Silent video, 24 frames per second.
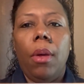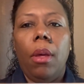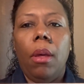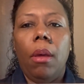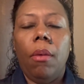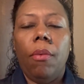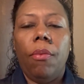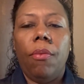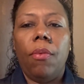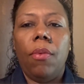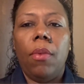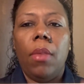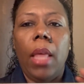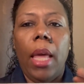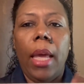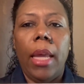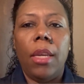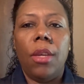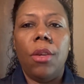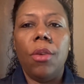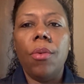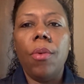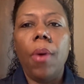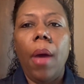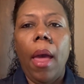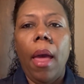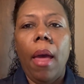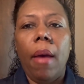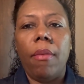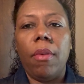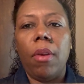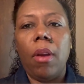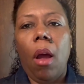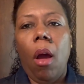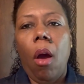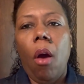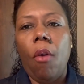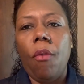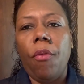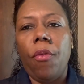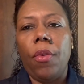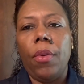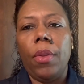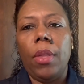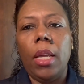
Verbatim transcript: if they do have an offer